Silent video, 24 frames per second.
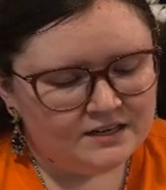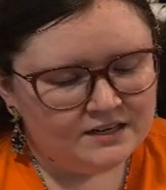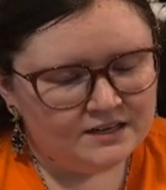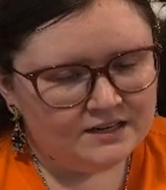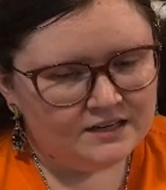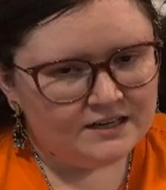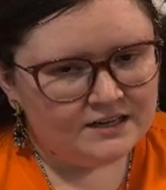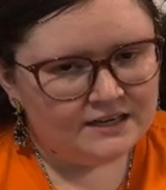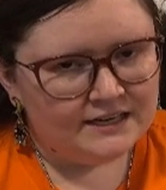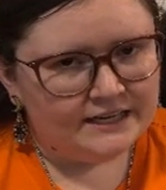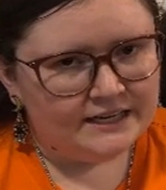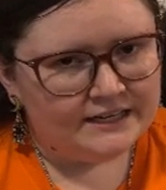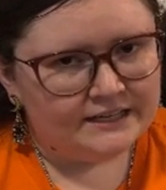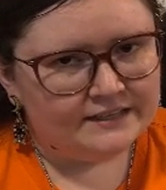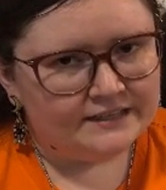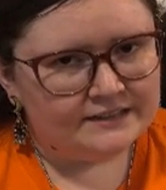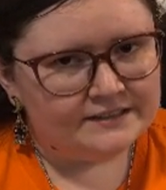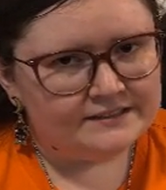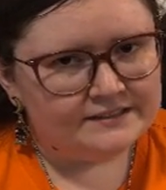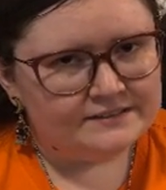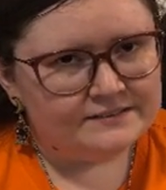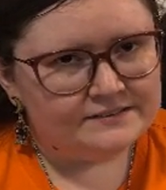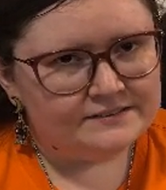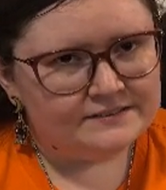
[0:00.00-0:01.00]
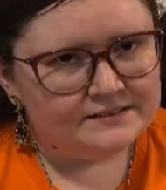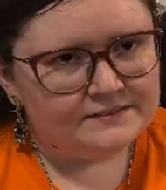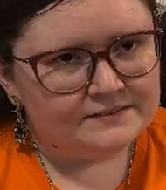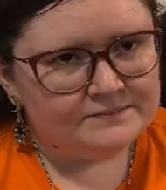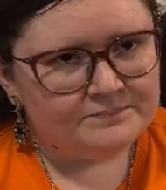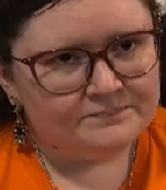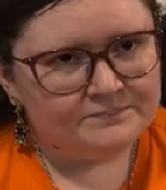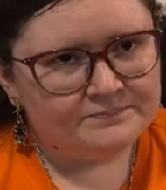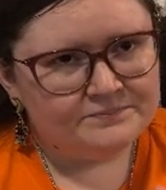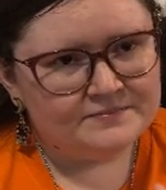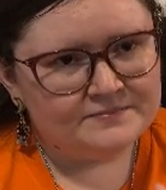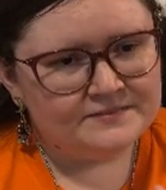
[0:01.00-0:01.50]
And
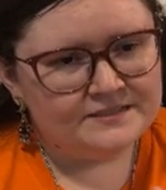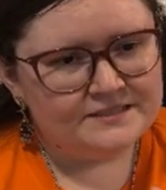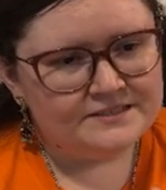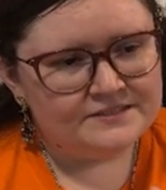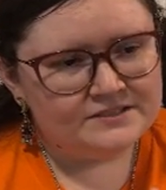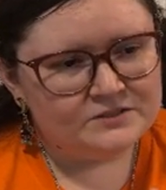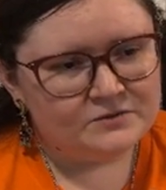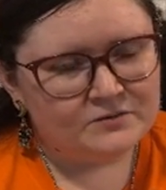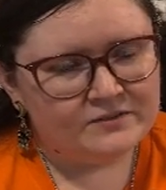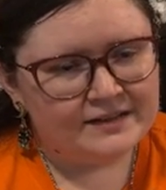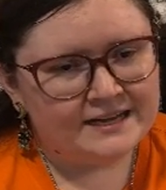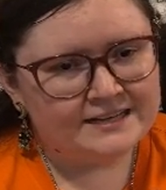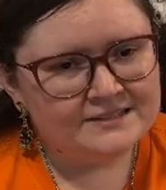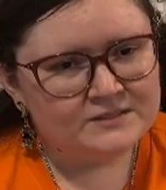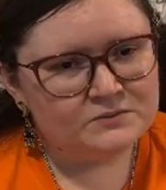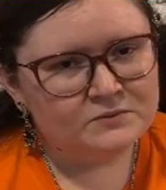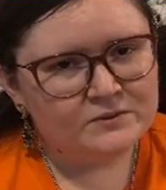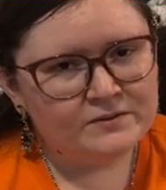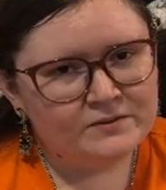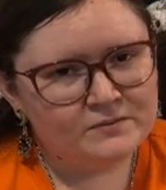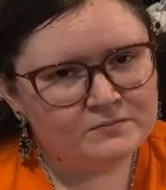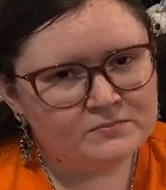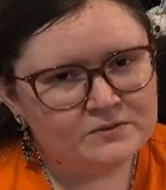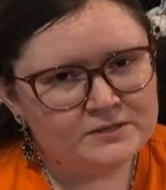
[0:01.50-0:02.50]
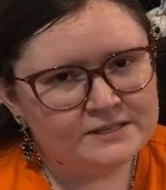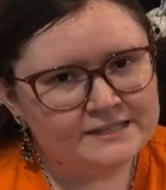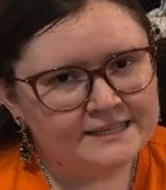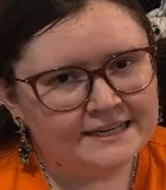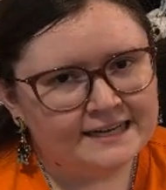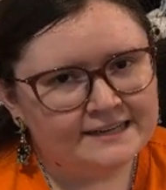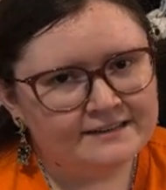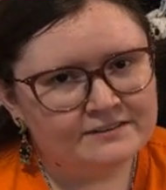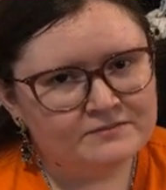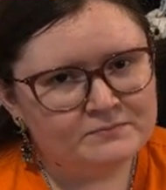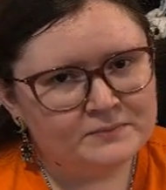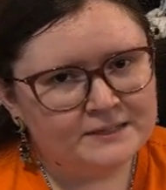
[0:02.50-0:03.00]
so that's where the book
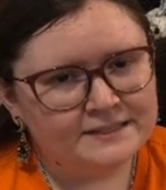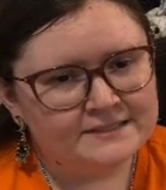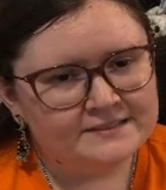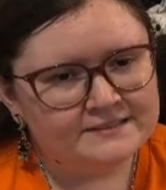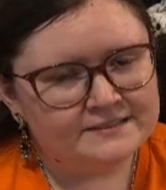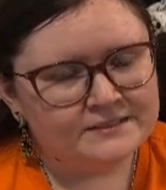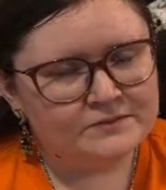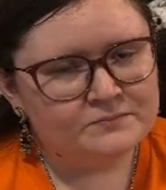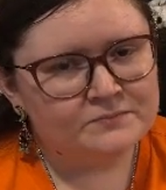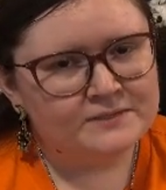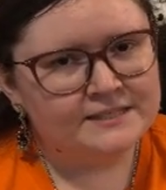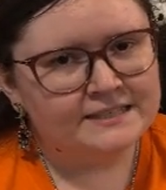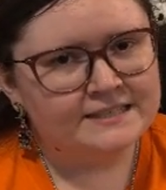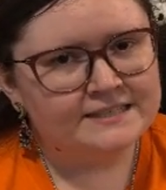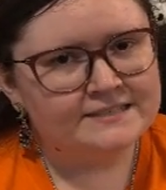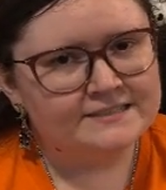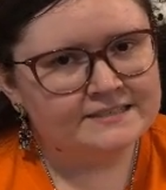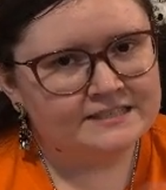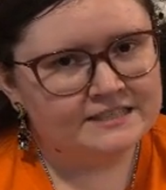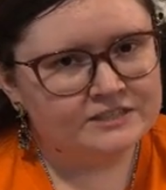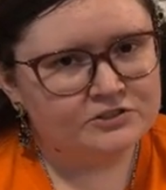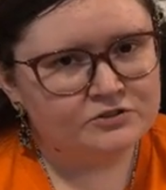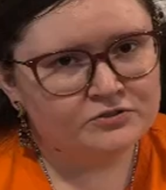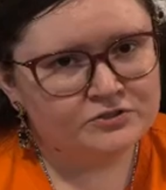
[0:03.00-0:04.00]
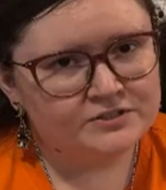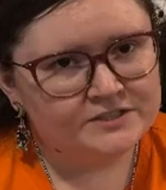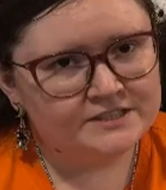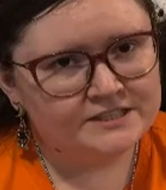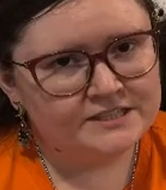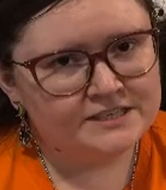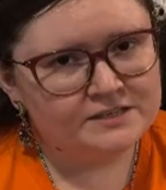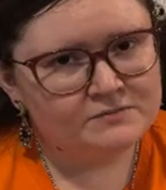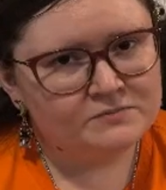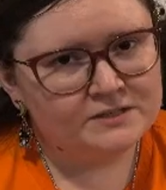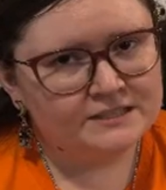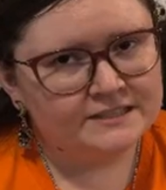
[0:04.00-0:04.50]
kind of picks up and gets
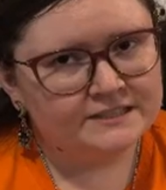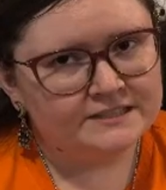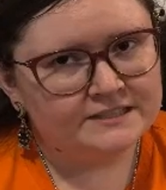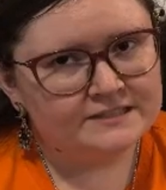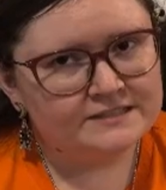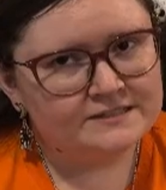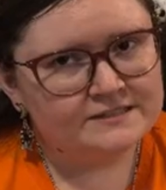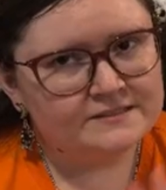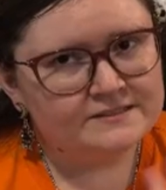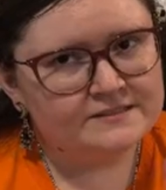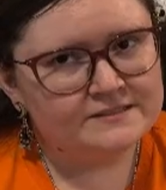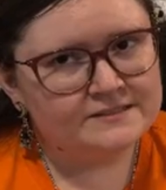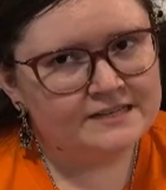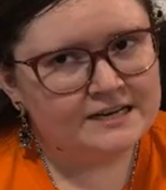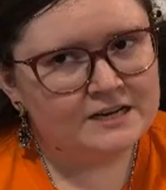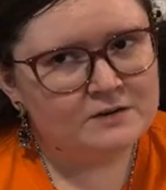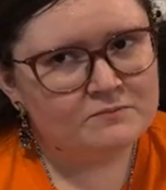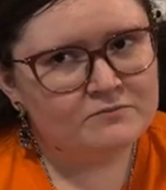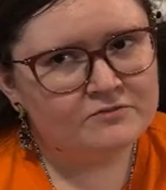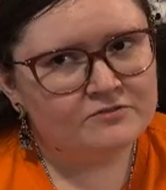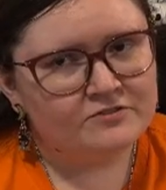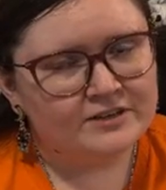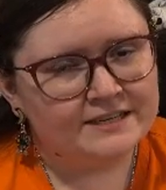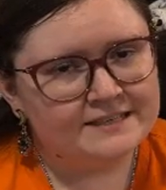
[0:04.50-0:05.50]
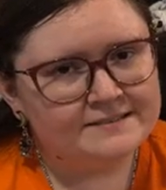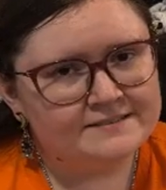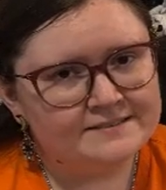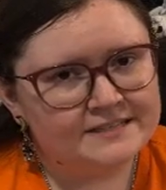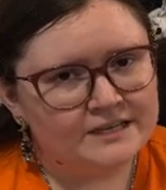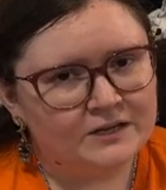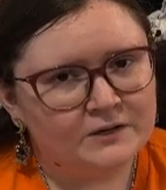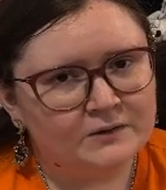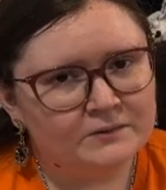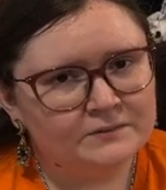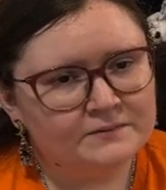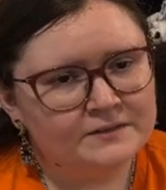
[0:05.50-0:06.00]
interesting, because Sam finds
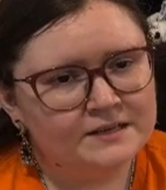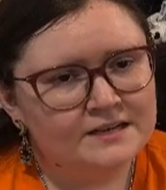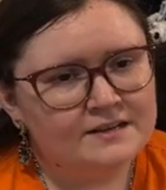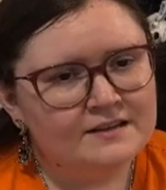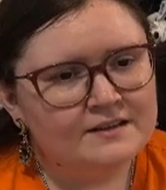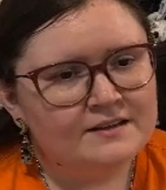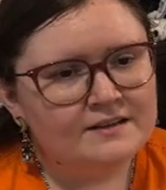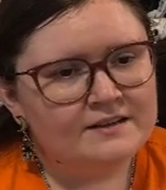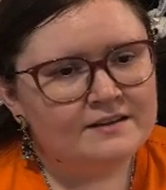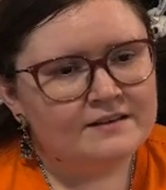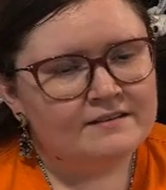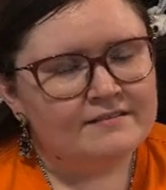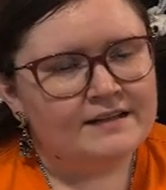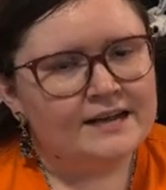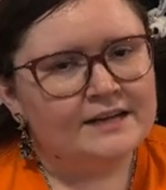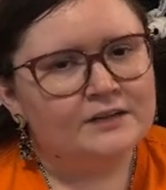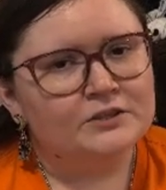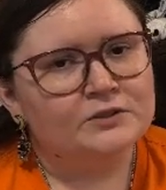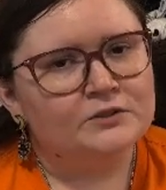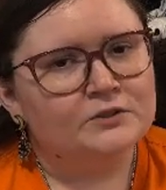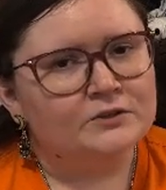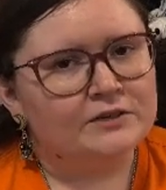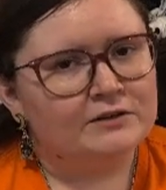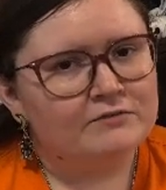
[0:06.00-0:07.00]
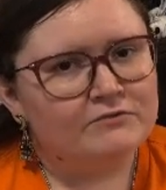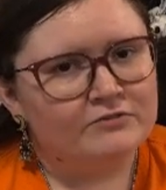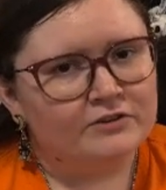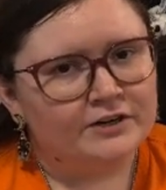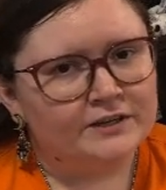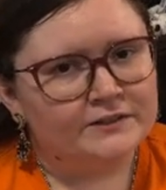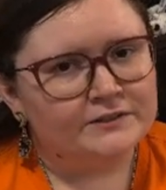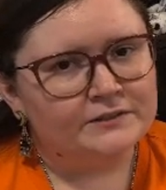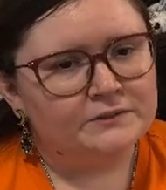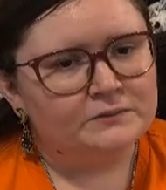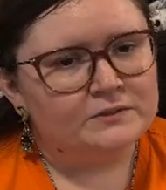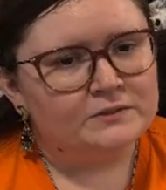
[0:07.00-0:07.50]
out that her
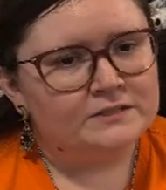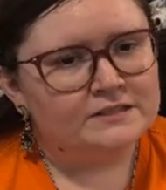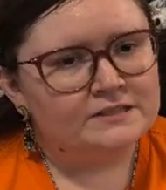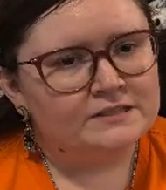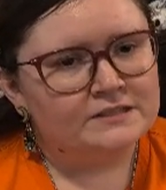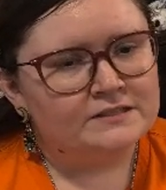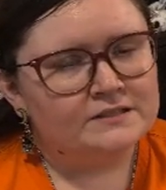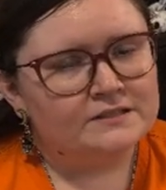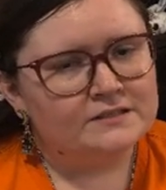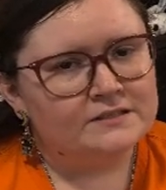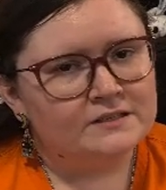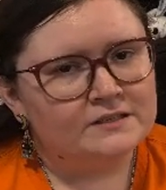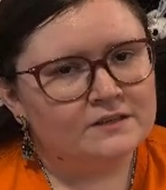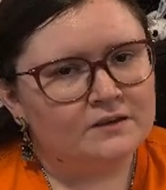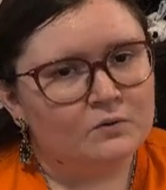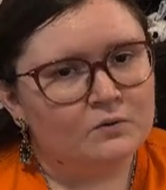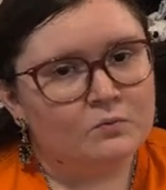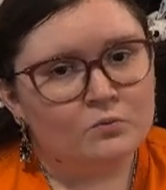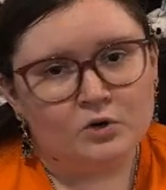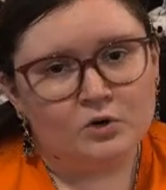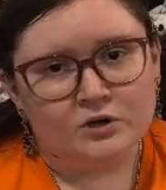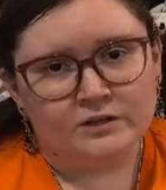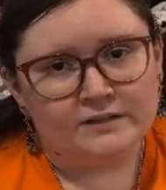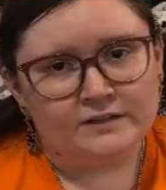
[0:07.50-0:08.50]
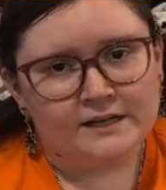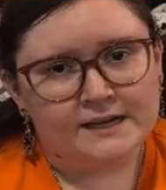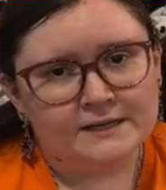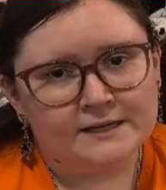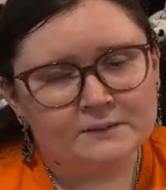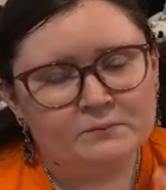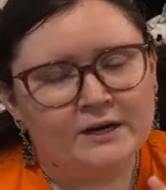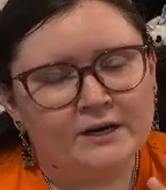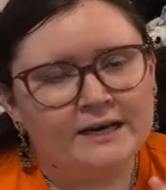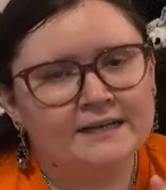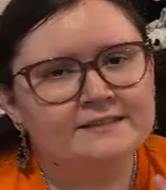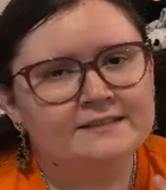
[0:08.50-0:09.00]
grandfather was a warlock
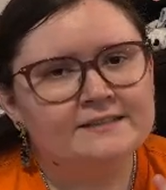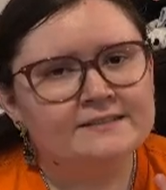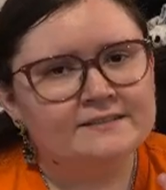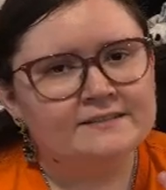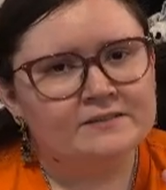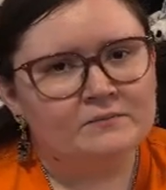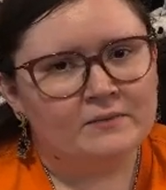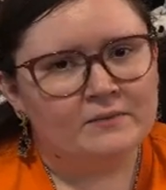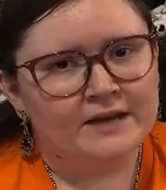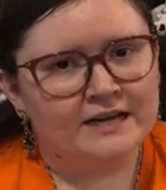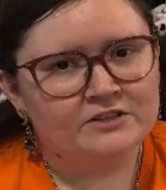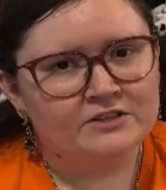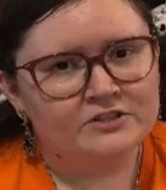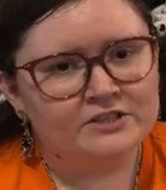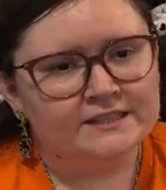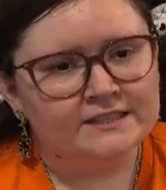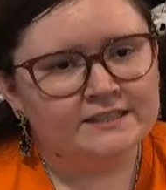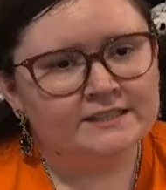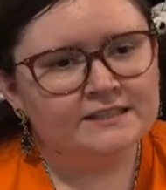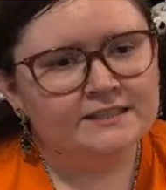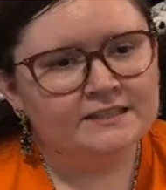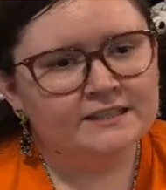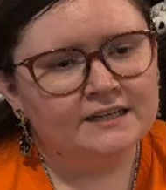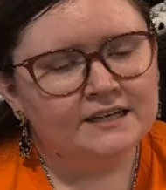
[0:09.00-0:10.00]
practicing magic,